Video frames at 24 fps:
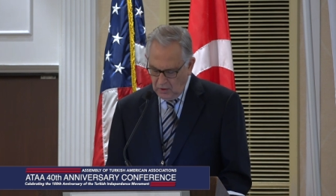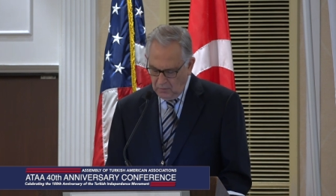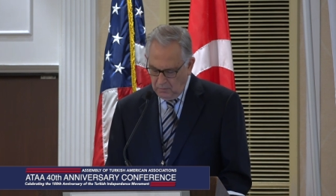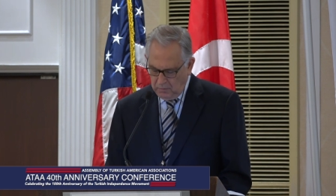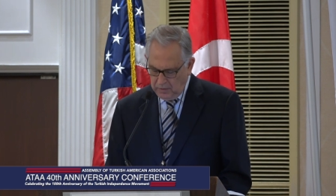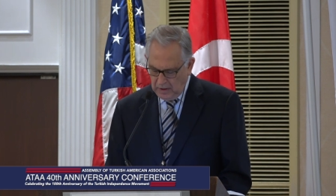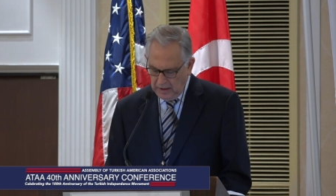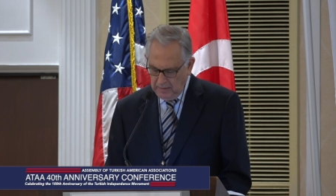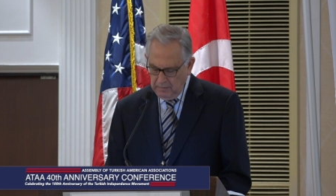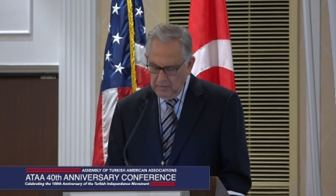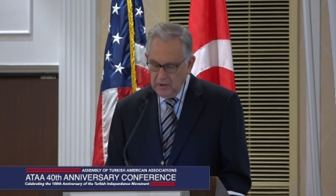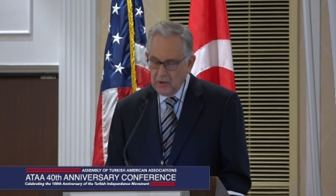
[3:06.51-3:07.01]

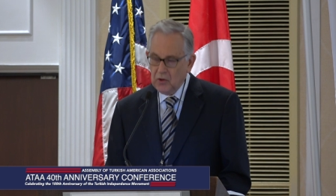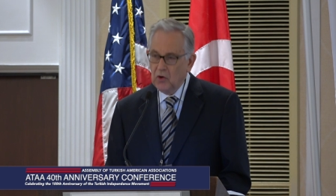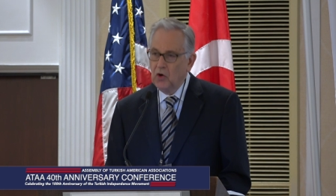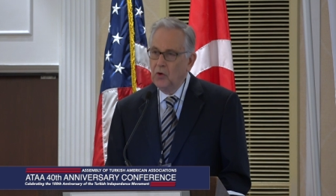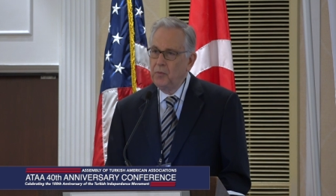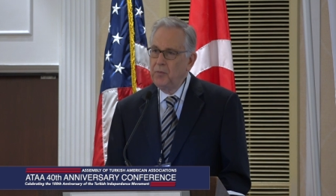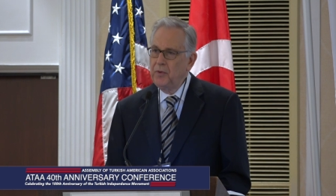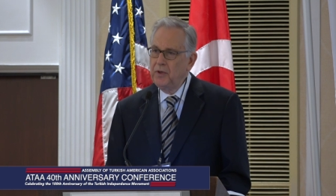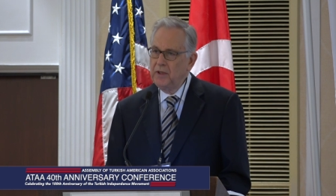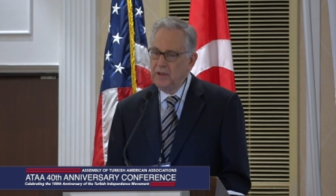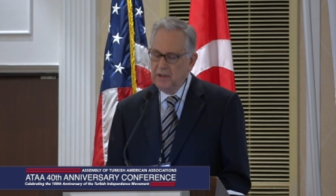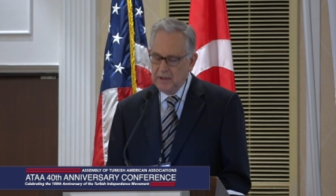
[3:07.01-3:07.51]
Public
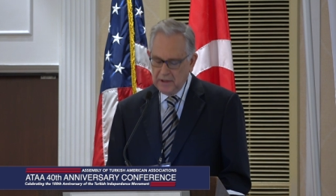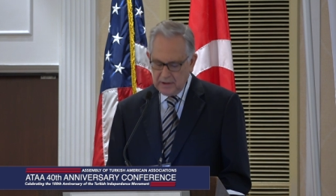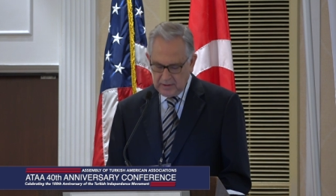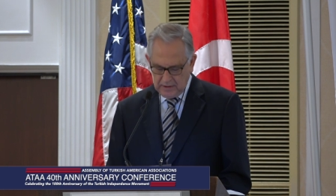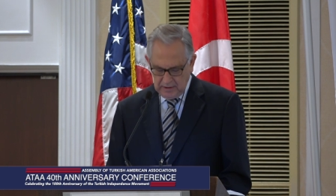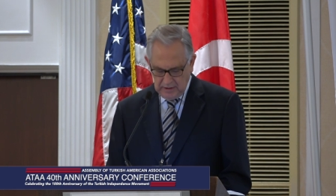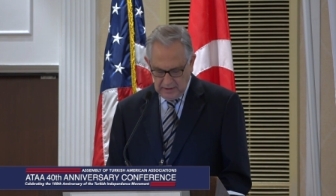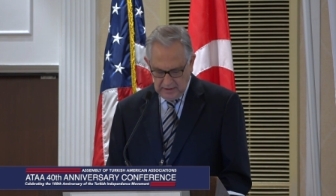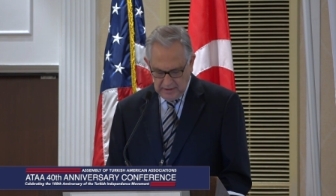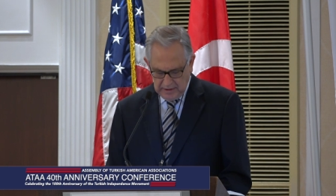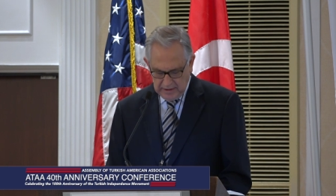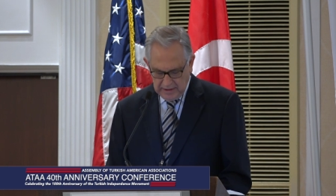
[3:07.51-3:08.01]

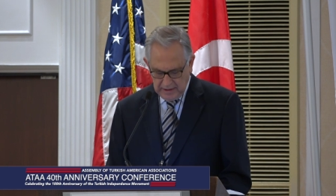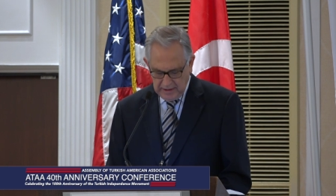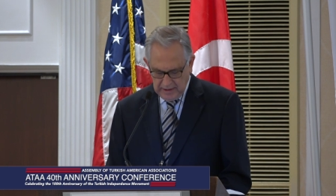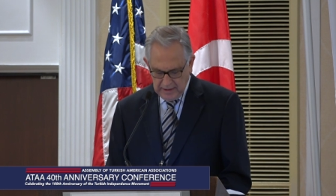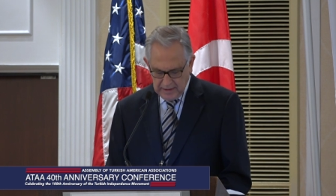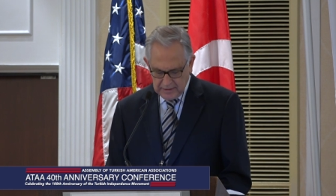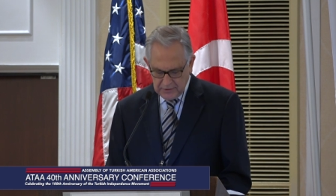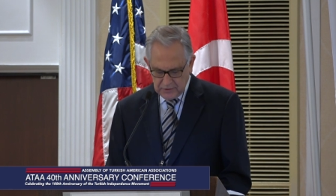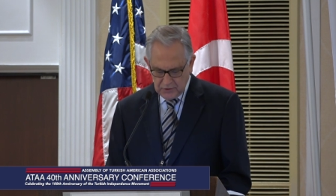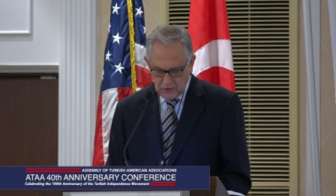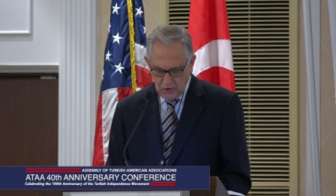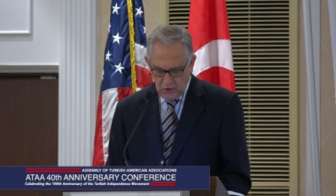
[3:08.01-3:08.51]
opinion
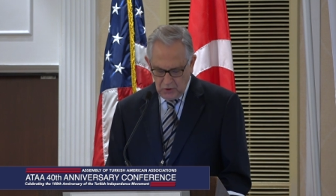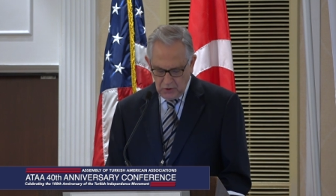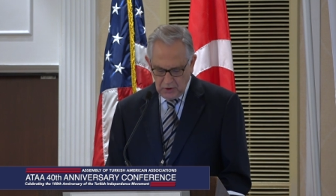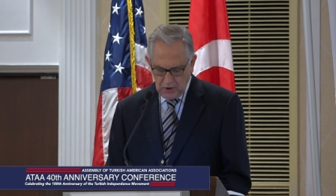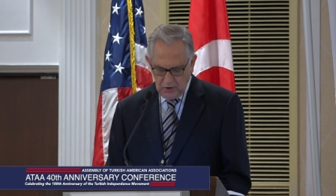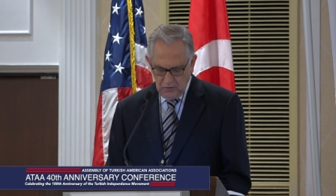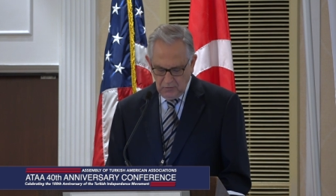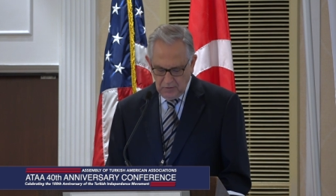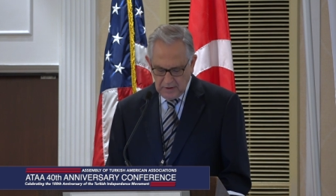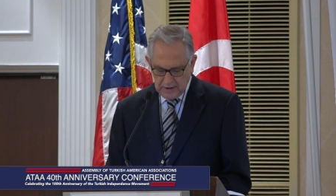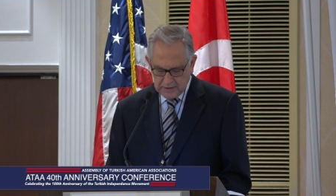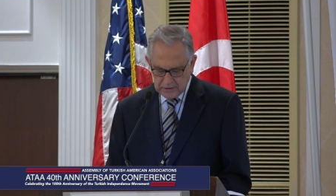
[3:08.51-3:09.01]
against
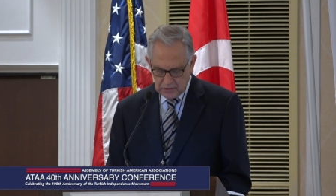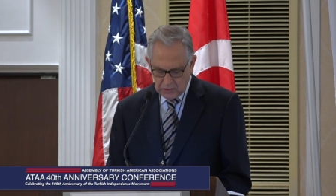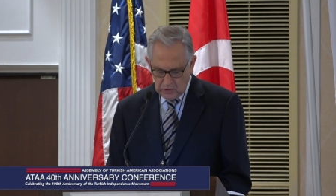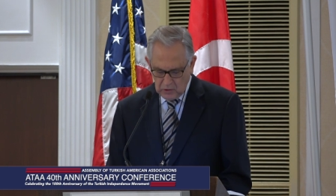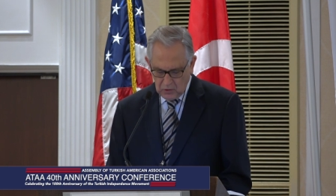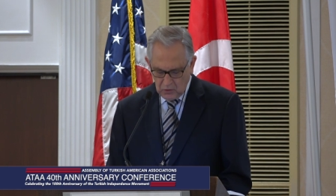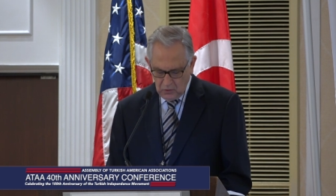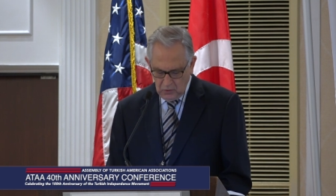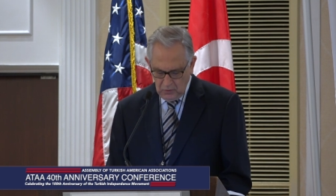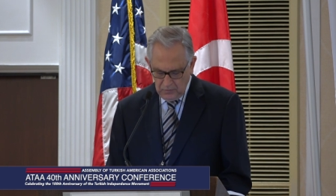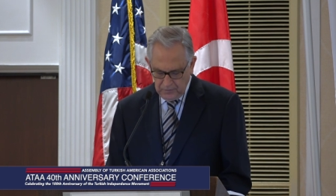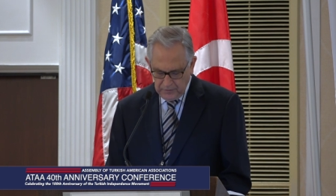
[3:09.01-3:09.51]
Turkey was
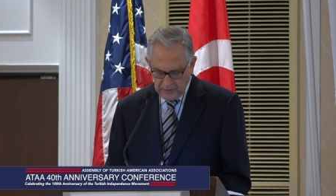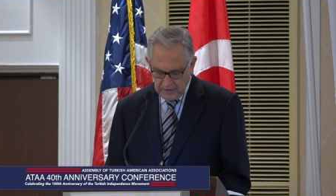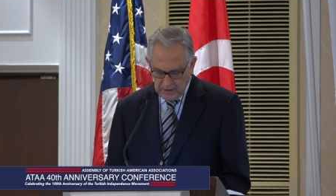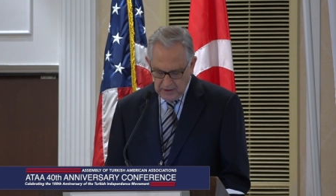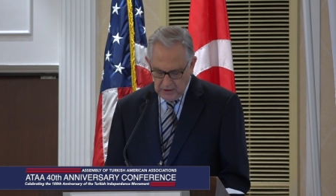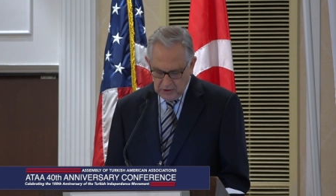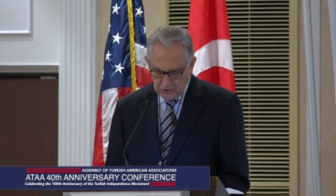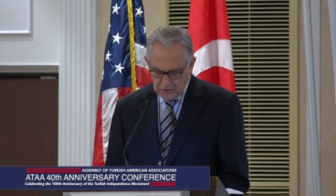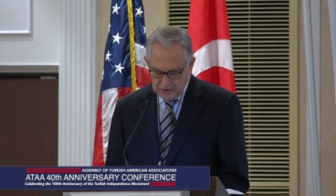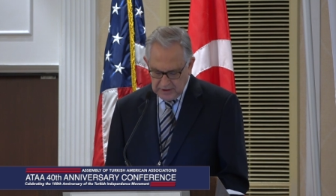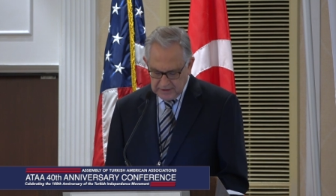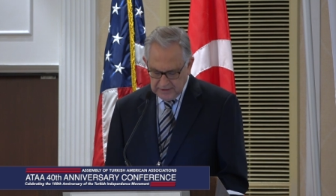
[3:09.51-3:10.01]
low,
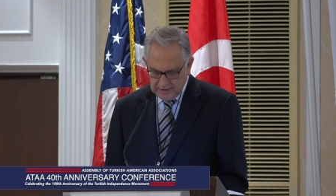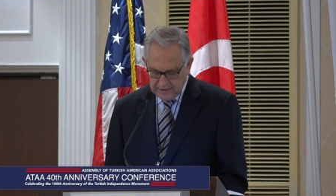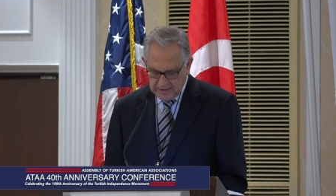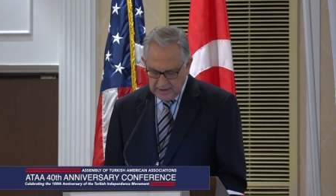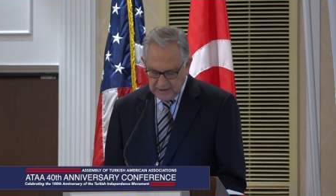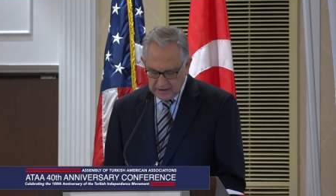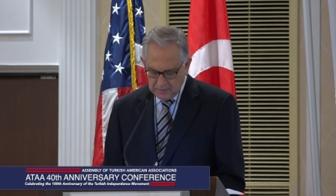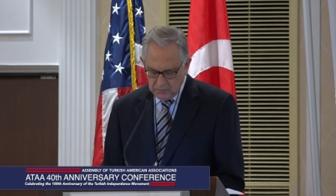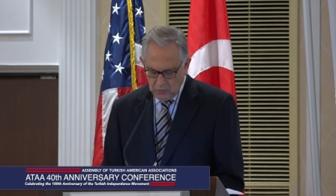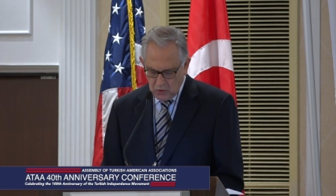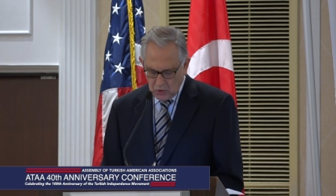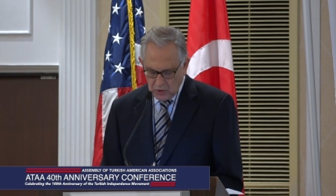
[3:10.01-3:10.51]
just
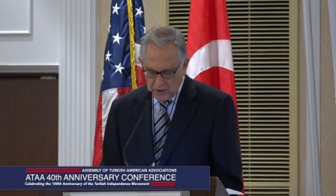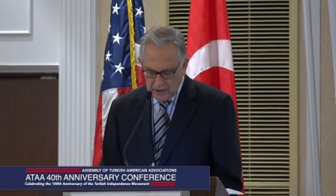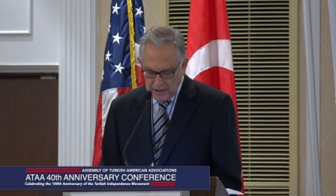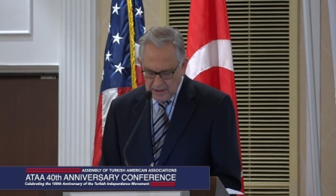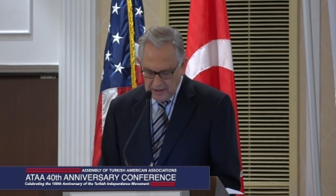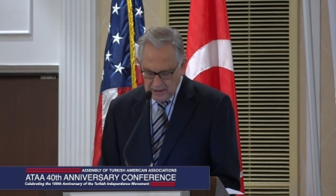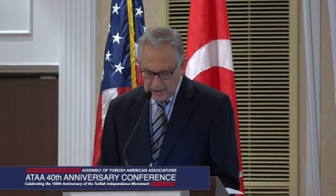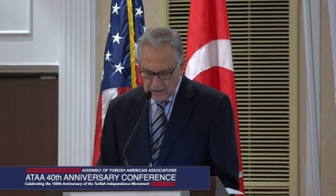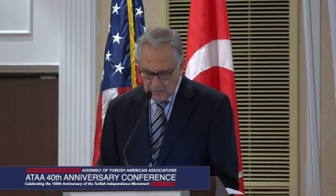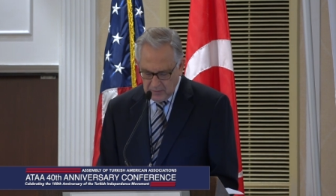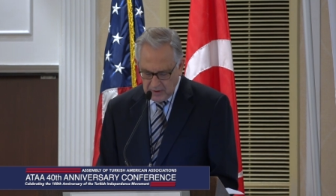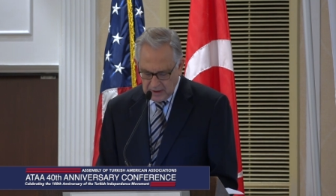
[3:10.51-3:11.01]
like
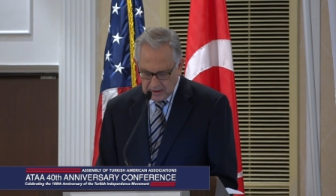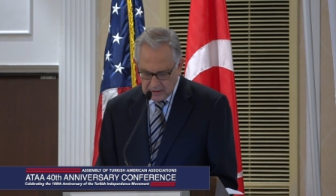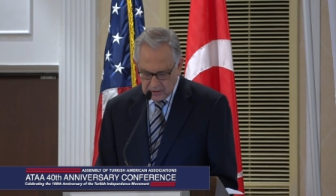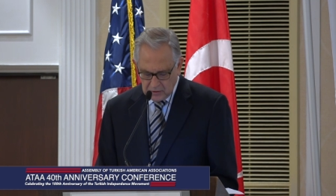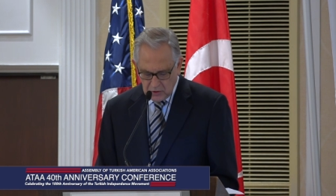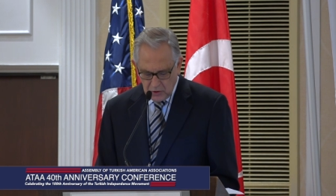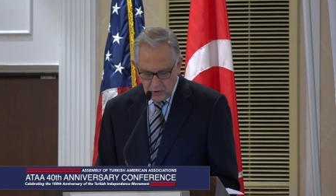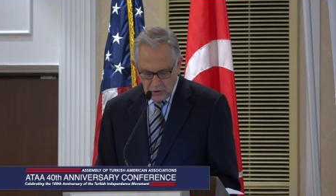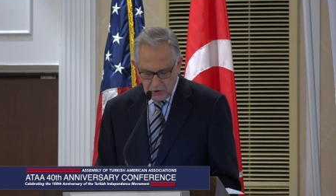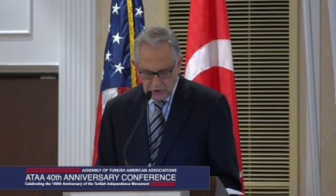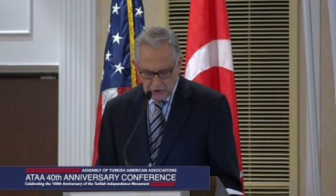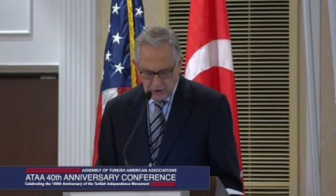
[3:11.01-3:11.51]
morale among
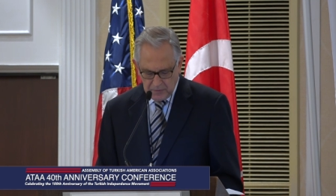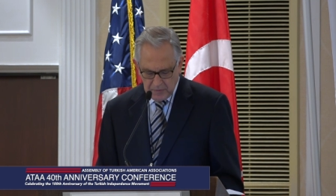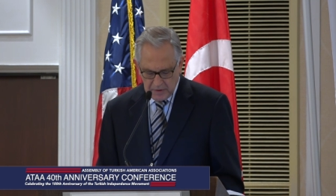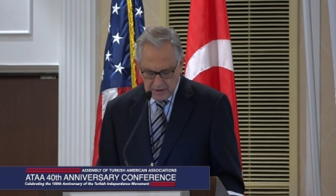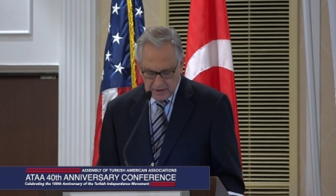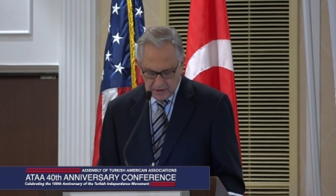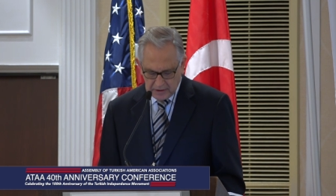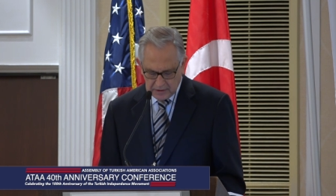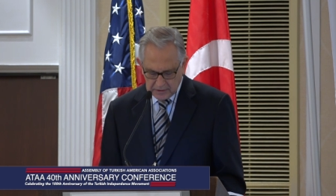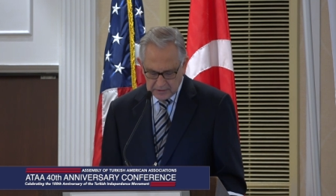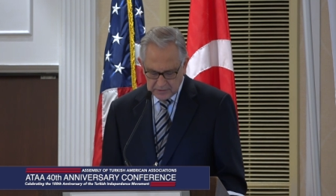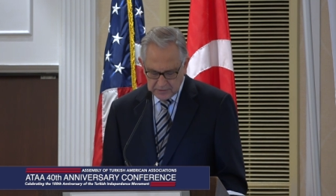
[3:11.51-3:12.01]
Turkish
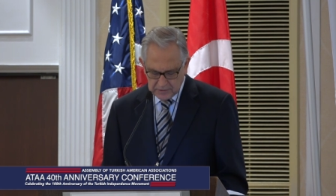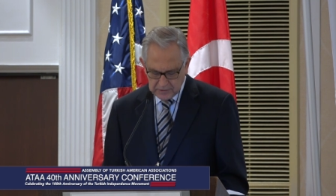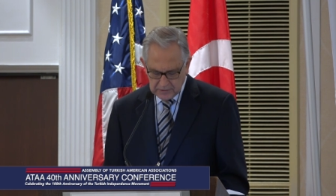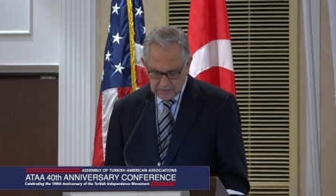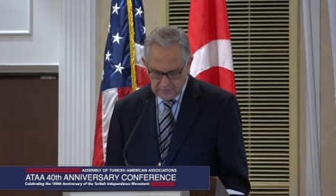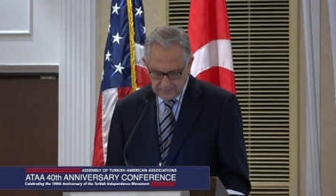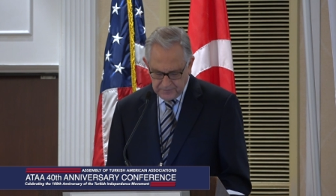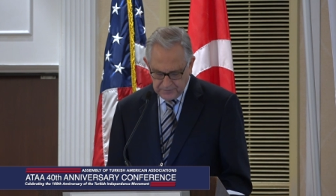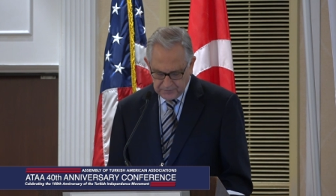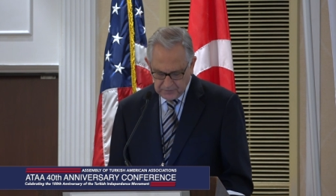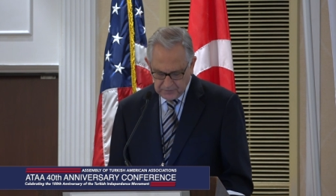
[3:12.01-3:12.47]
Americans.